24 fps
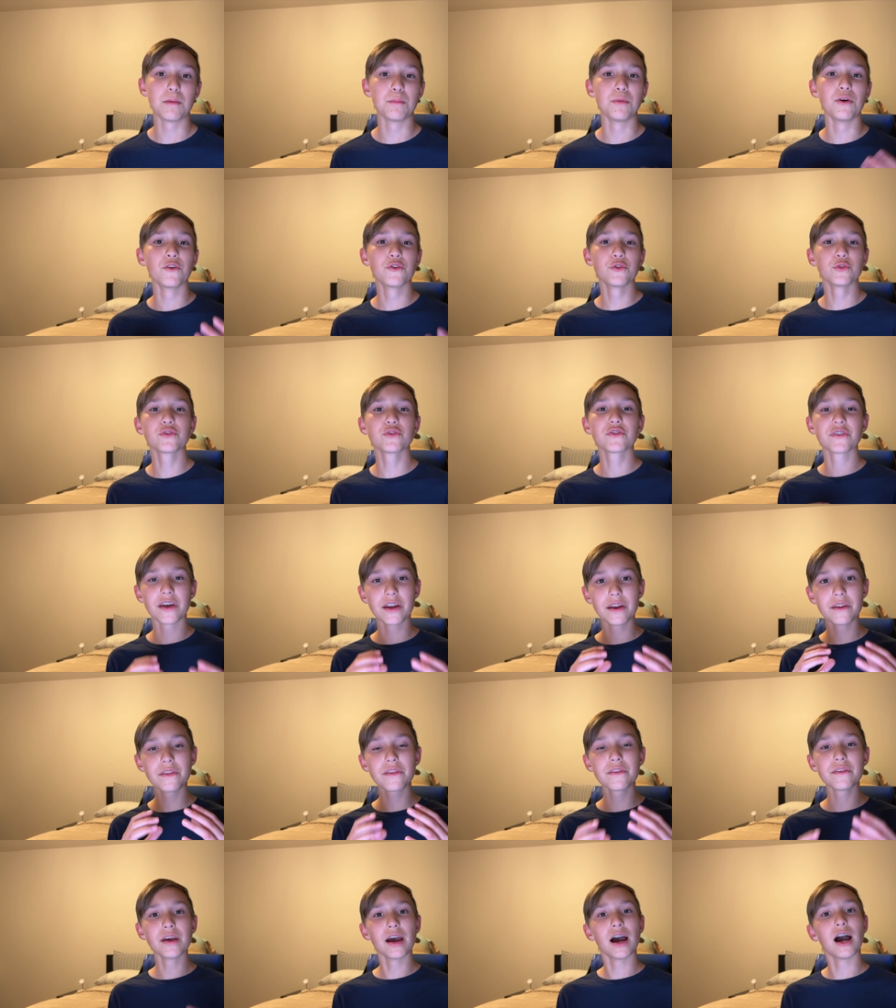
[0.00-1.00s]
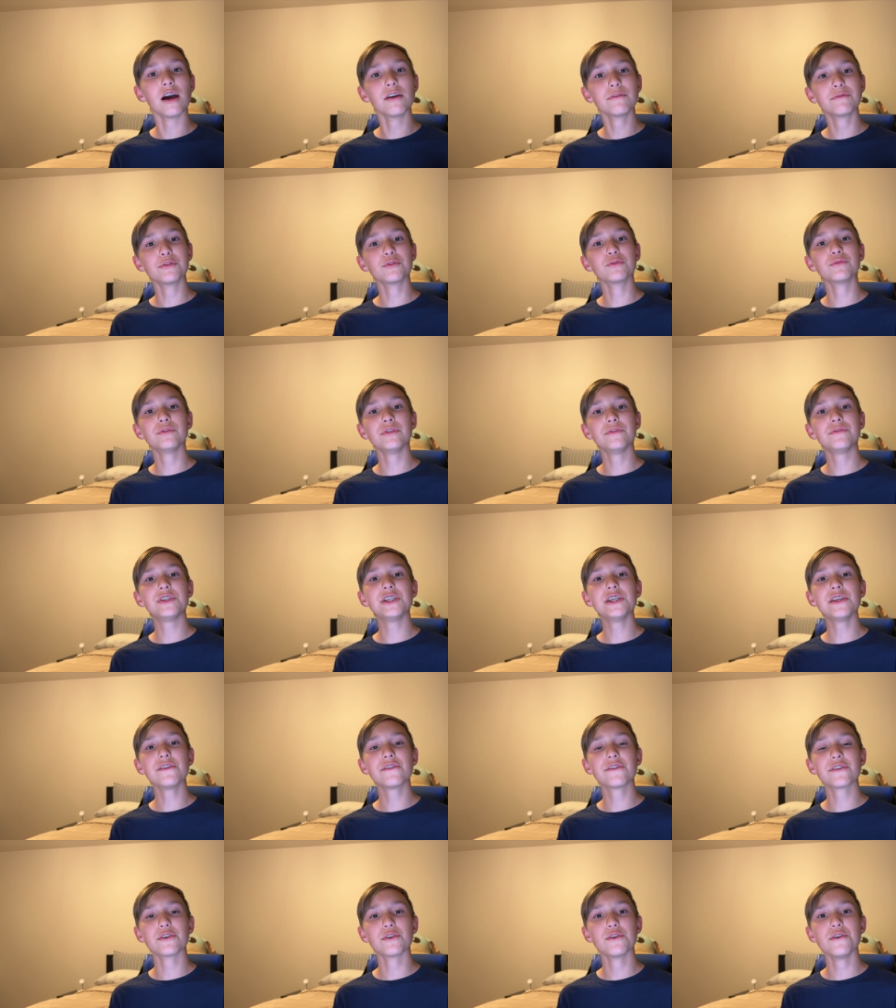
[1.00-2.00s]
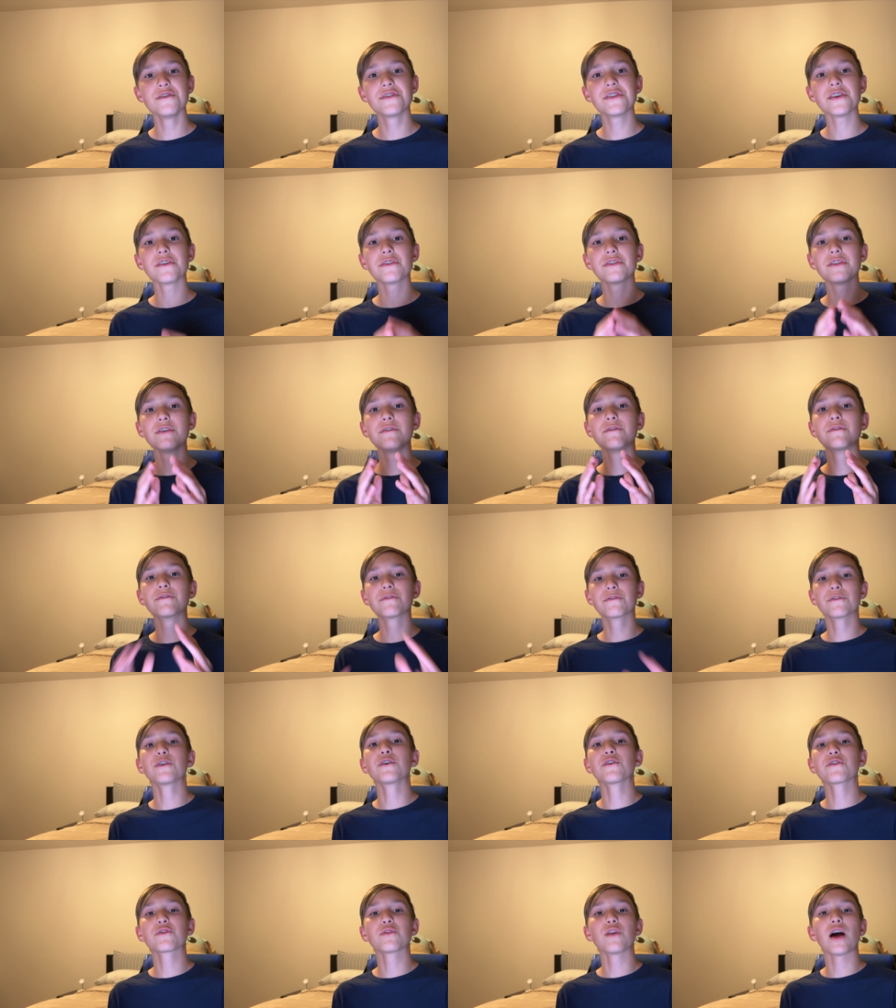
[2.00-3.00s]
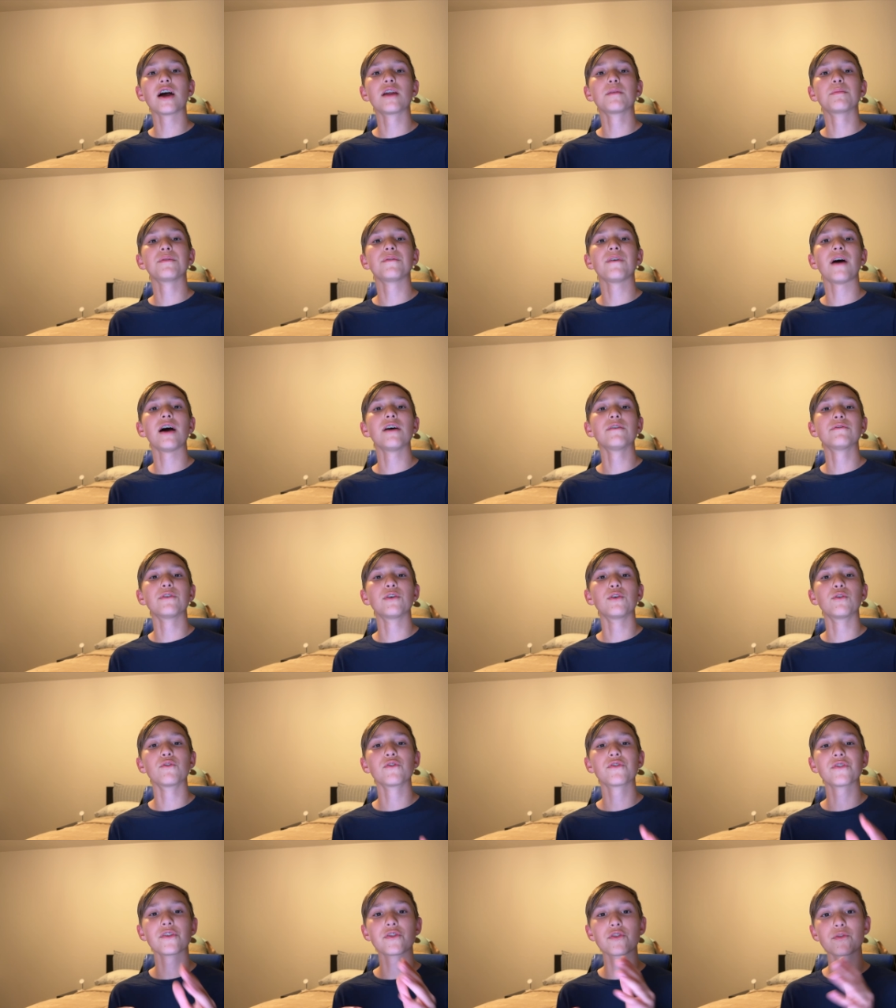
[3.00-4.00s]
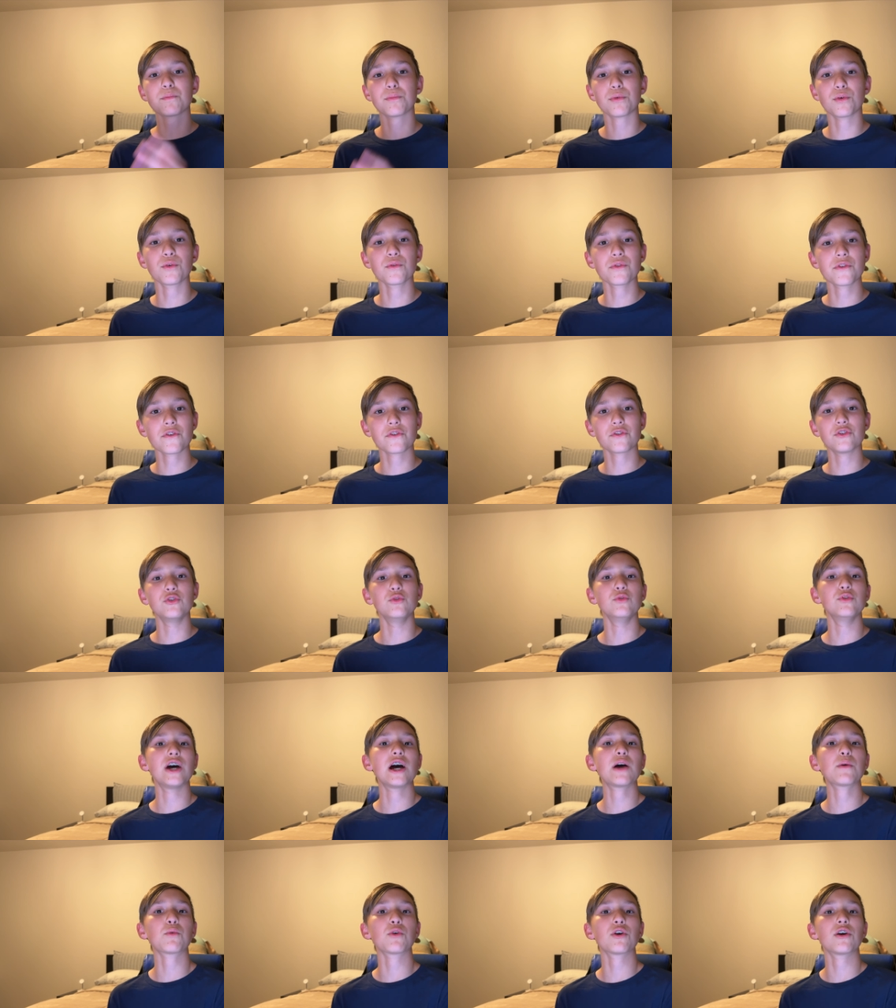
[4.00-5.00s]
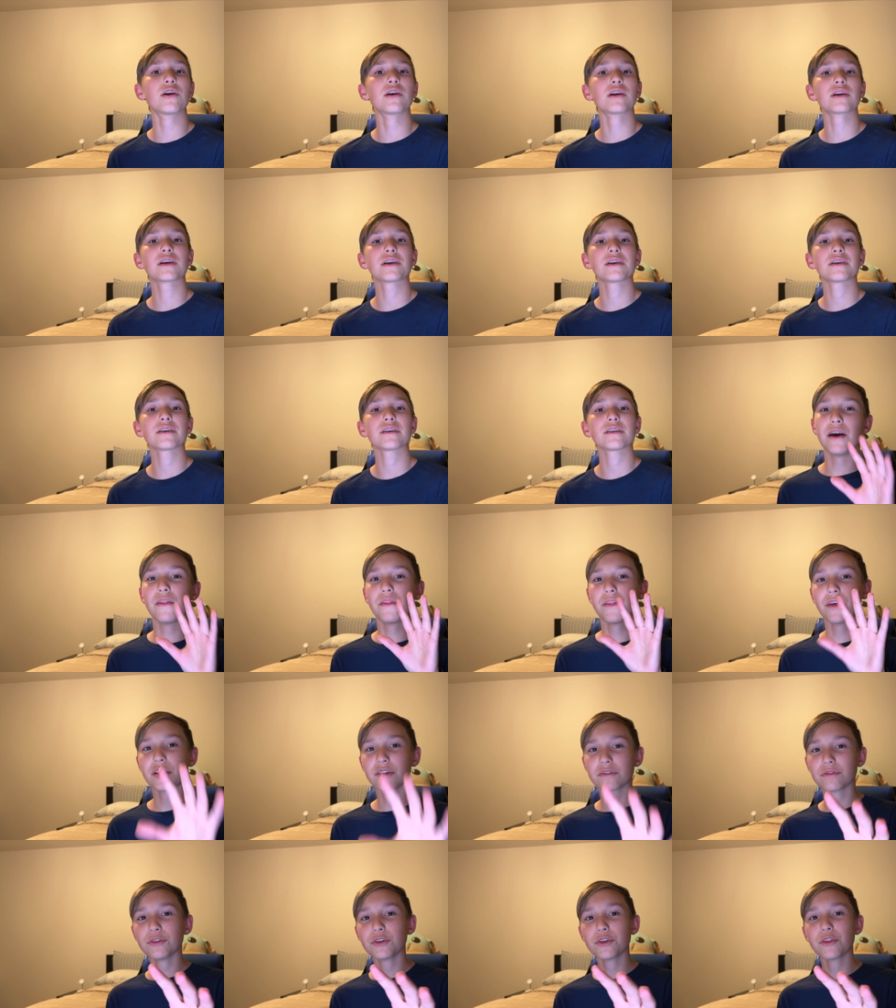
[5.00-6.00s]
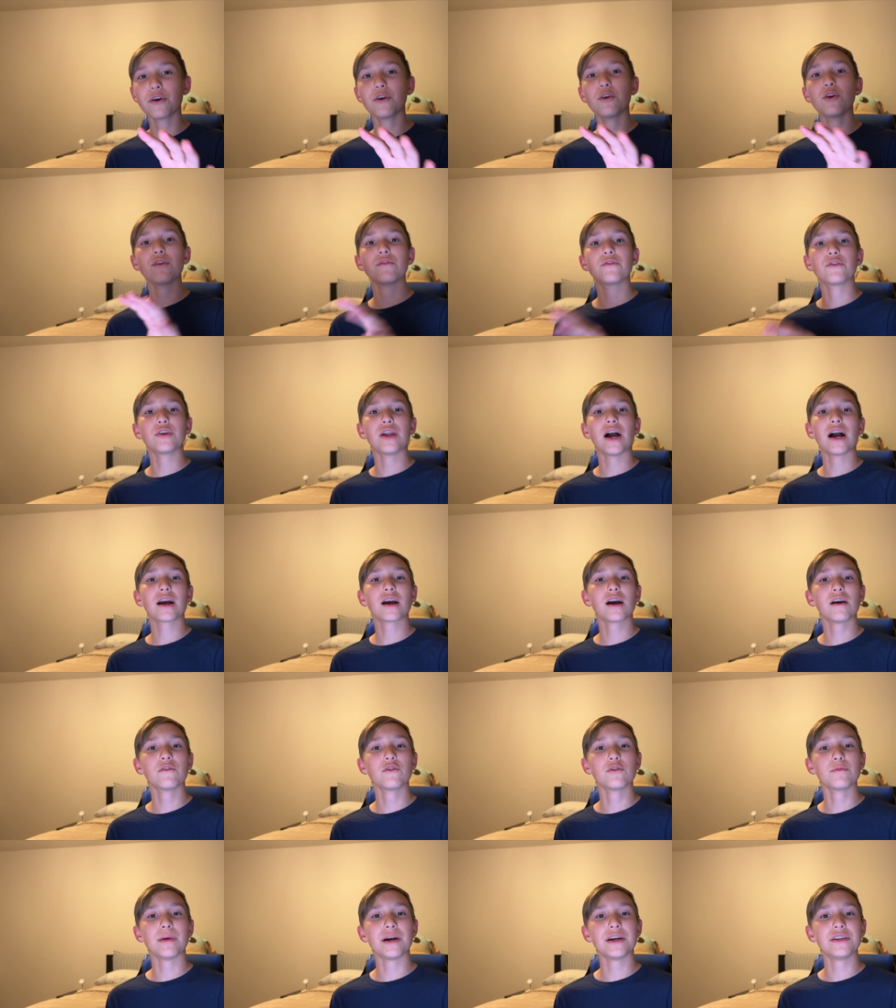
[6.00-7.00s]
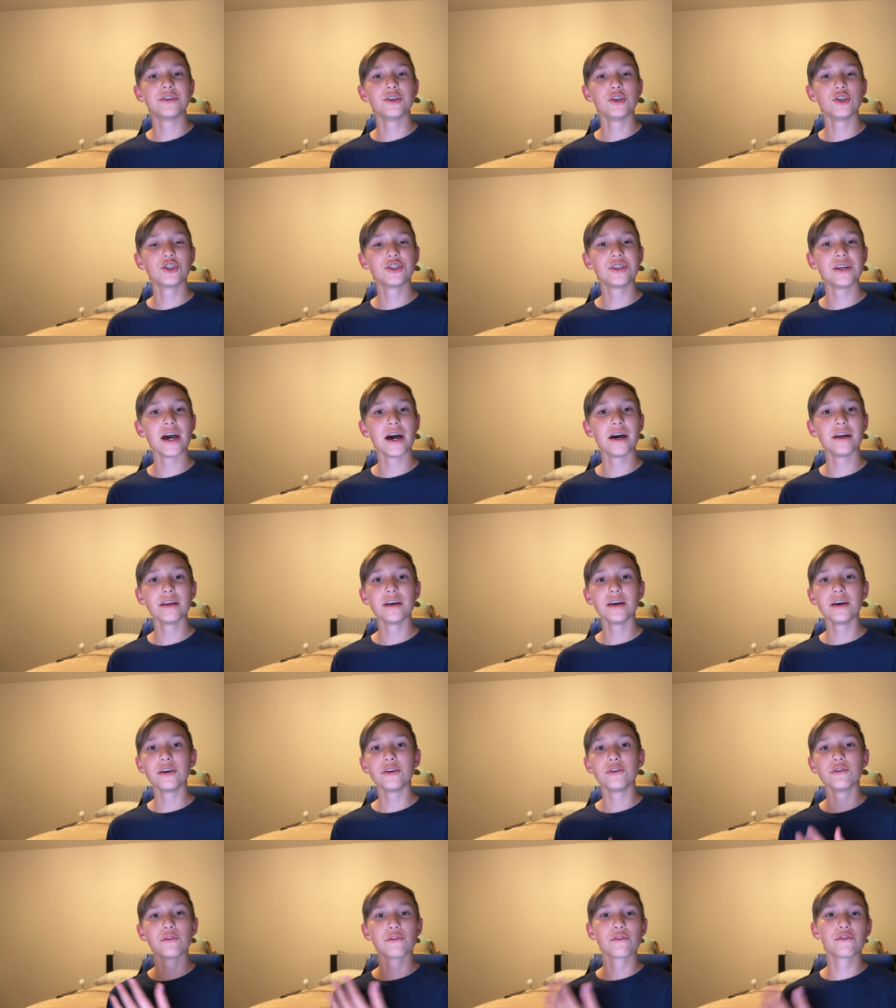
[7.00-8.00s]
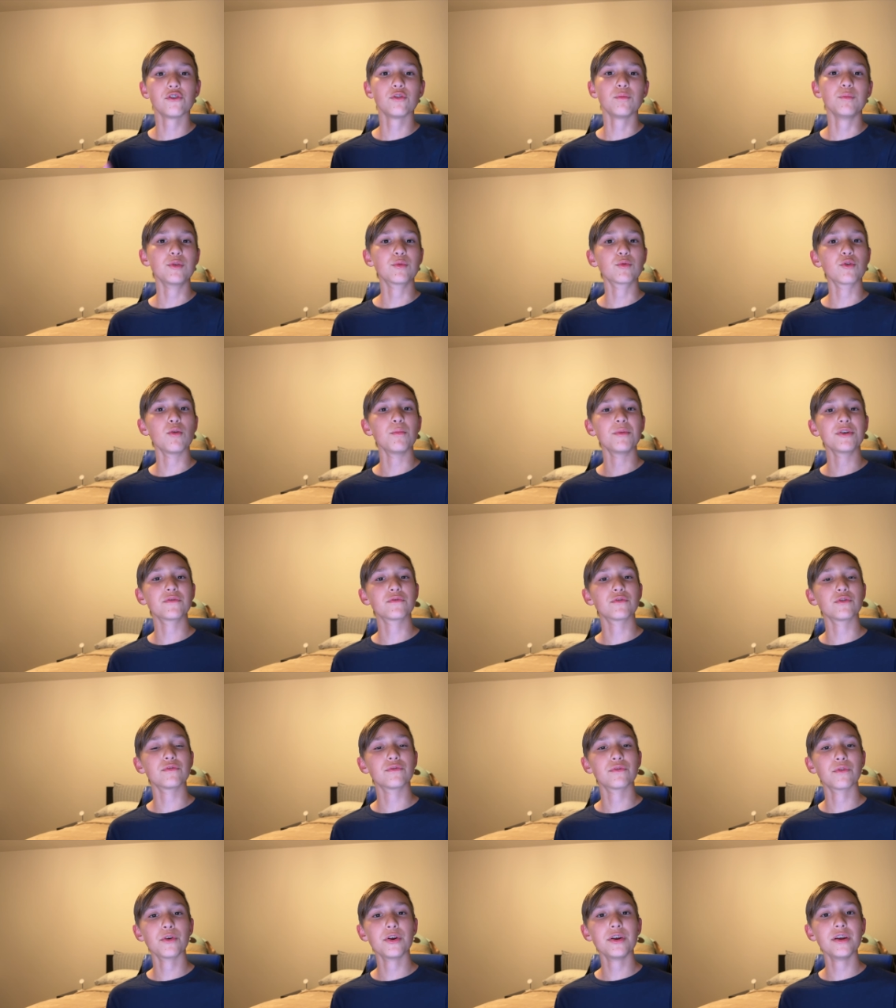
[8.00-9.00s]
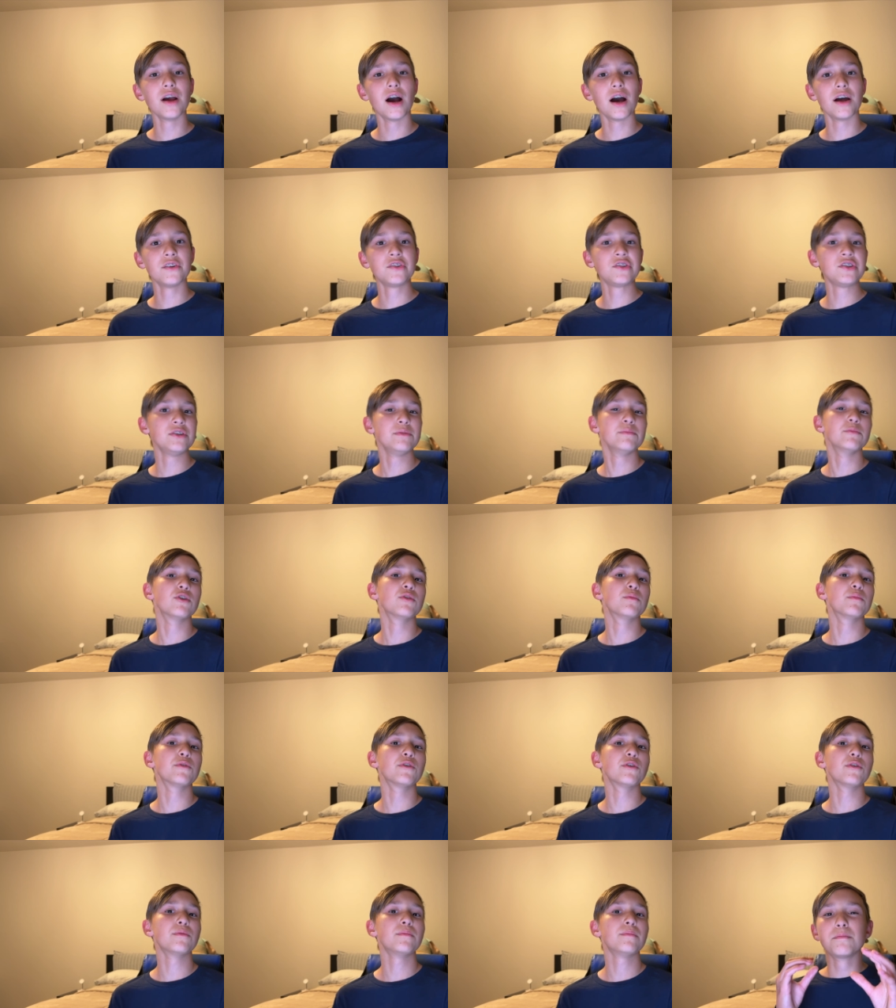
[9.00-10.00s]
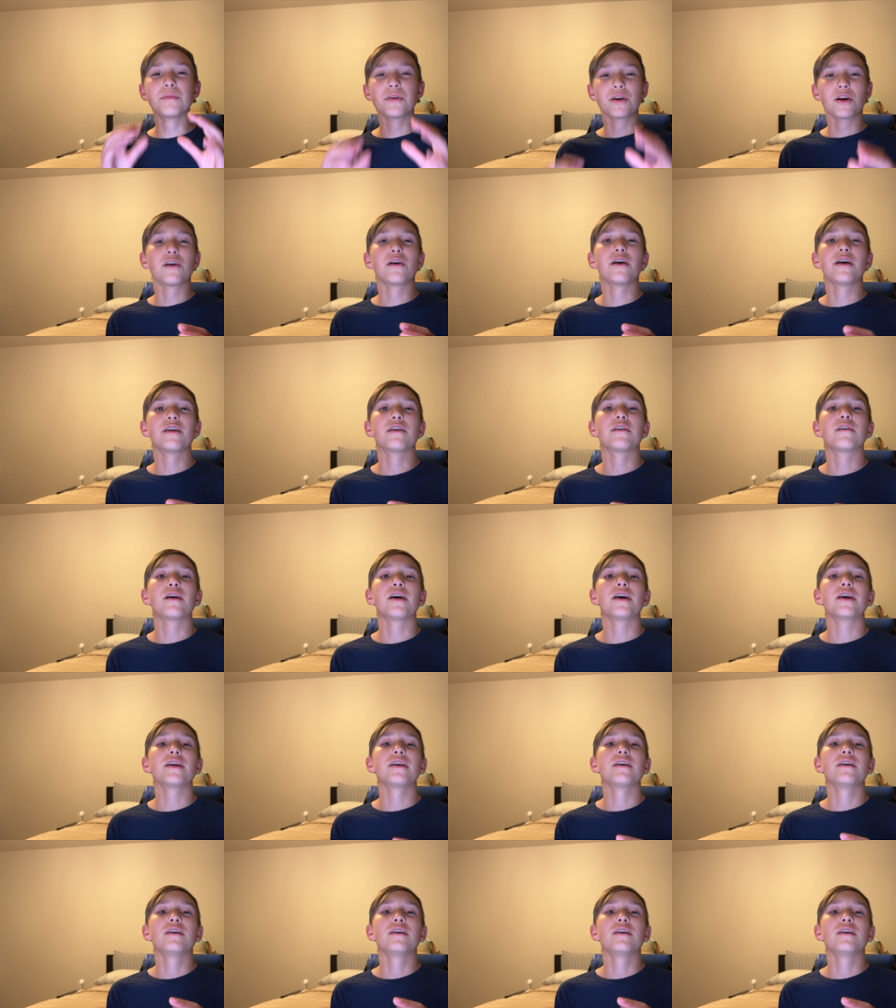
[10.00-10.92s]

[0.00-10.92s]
I'm also excited that the iPhone fifteen series is the first lineup of iPhones that support this new network. And thankfully though, if you're not covered by DISH yet, you'll still be roaming for free on T-Mobile. But alright, alright.